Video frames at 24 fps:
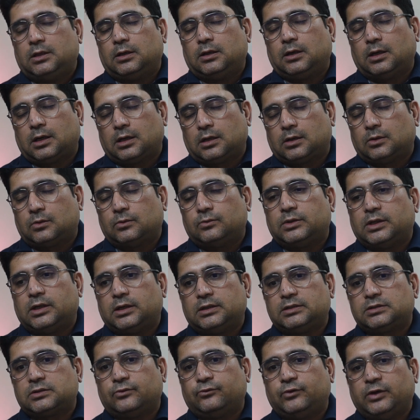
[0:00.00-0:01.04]
Now
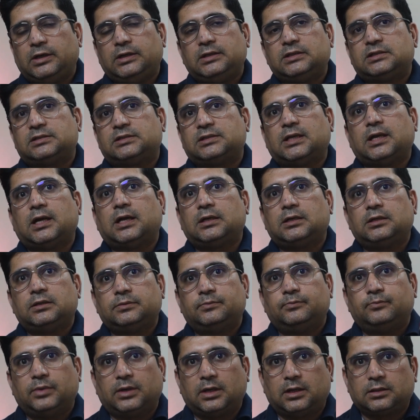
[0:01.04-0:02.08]
there is a very sad
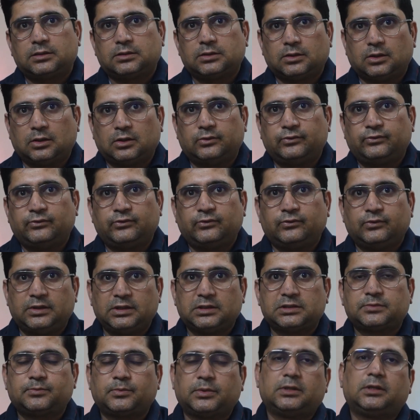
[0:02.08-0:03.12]
part of
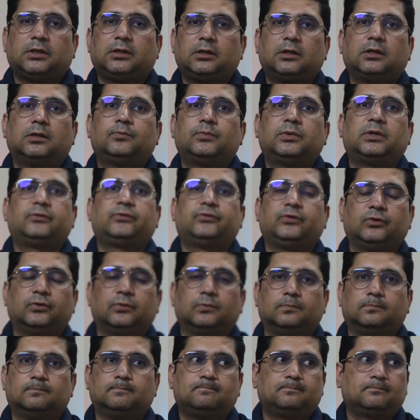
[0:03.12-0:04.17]
this particular
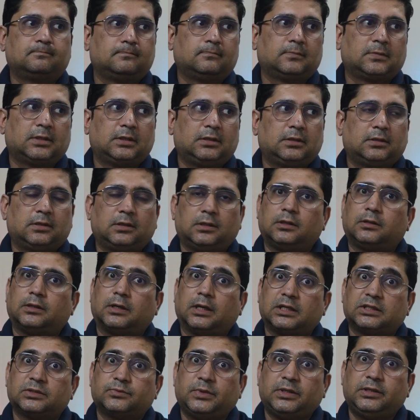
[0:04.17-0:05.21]
perfume. It
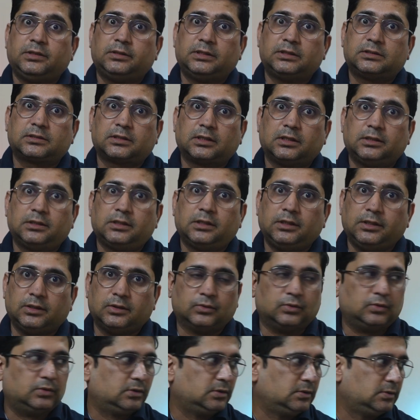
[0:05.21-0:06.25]
has been
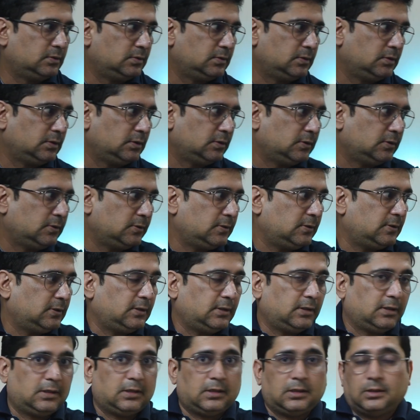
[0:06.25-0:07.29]
discontinued.
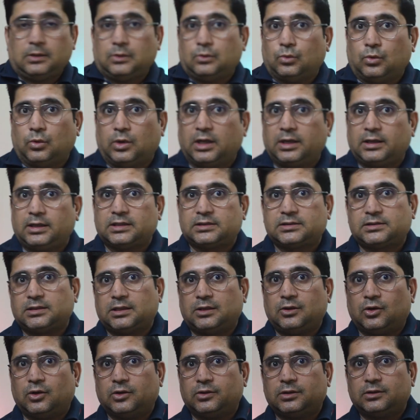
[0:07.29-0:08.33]
Why Estee
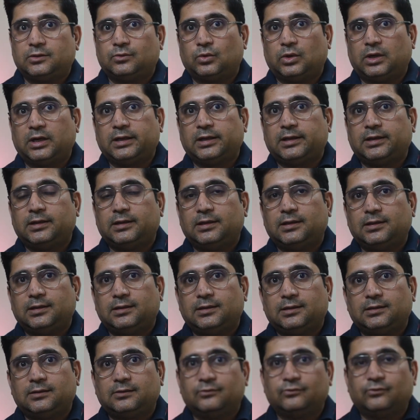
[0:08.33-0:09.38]
Lauder? Why?
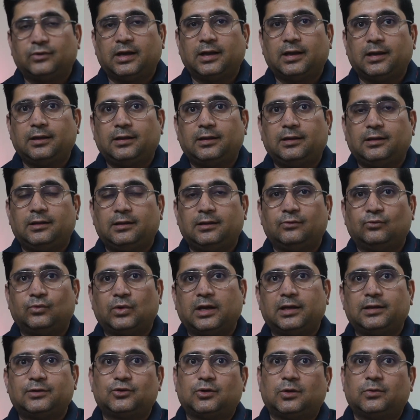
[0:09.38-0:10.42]
Why,
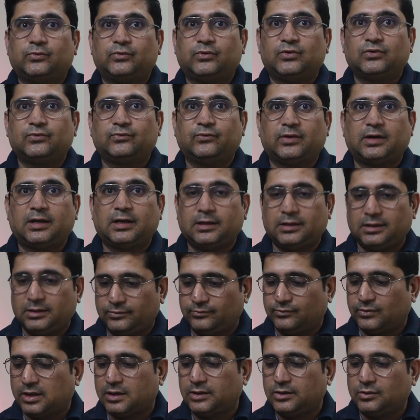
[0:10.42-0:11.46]
why Tom Ford? Why?
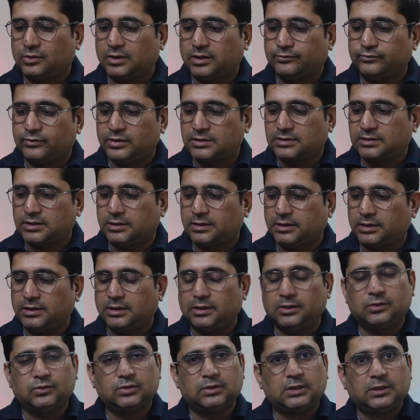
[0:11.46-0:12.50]
Why you have
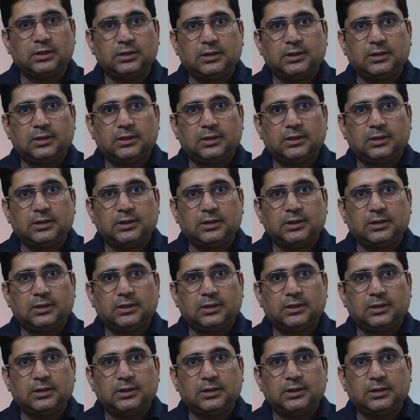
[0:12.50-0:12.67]
discontinued